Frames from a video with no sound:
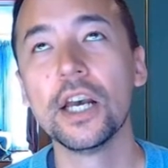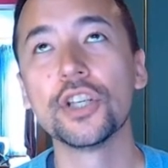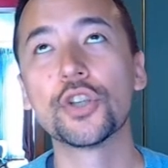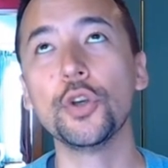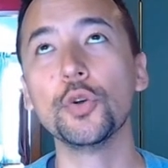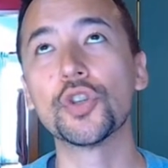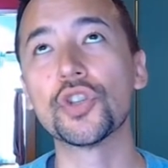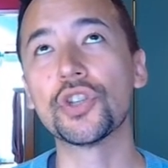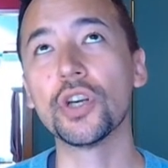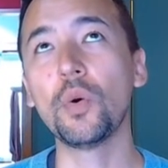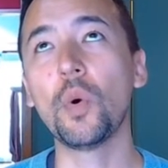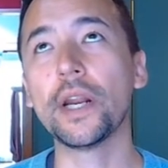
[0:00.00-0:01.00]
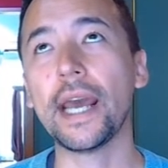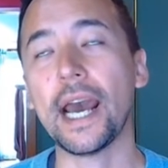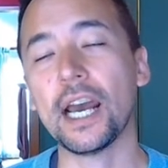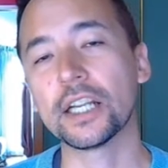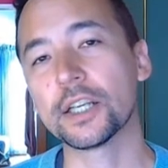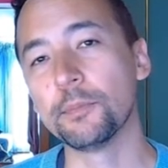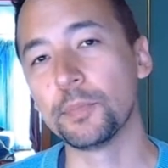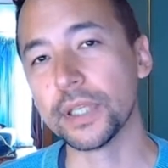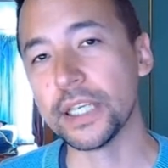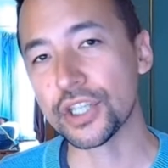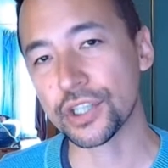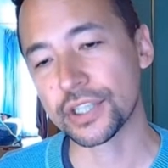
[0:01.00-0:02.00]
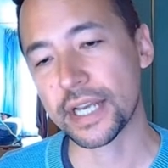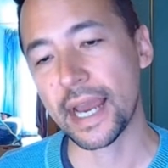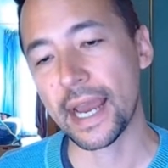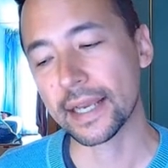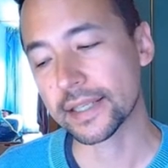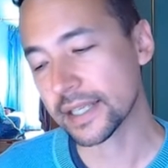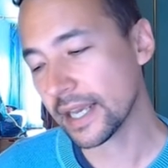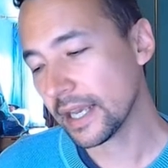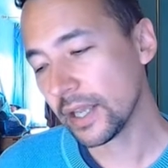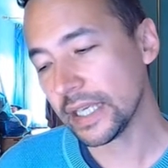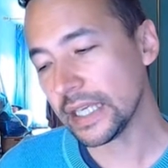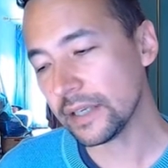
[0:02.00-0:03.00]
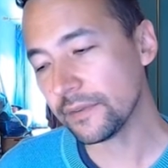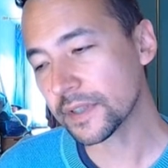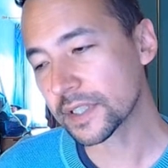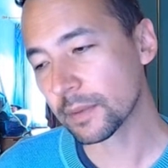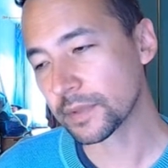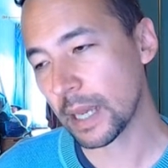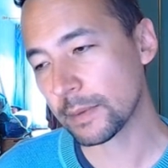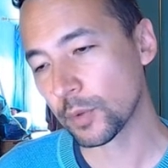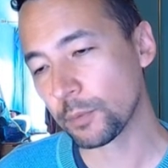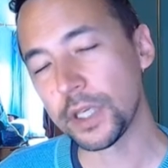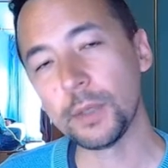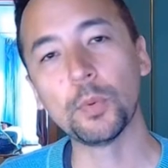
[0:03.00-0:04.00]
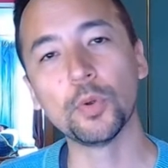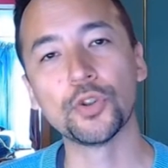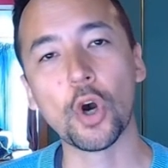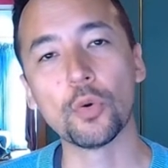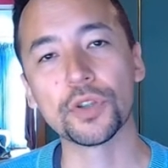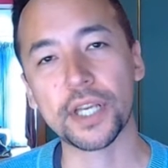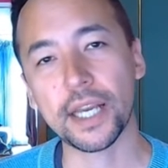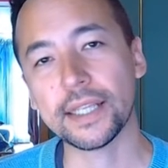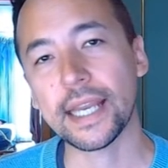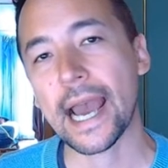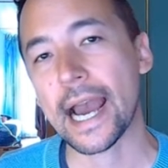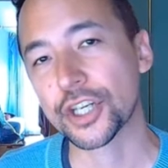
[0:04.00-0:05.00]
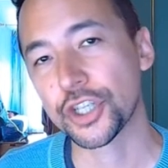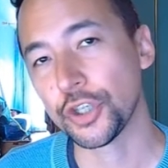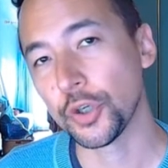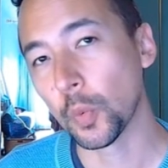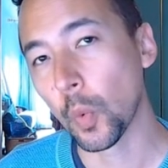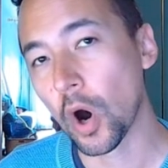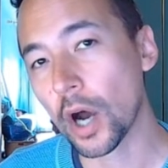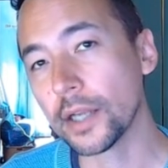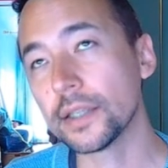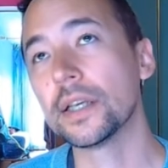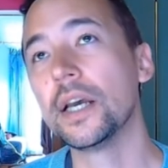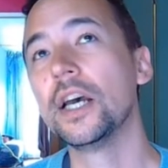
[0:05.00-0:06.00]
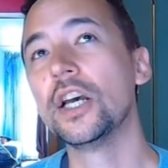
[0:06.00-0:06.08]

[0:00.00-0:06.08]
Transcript: So you still want to add completion tags even sometimes when people don't take the action you want,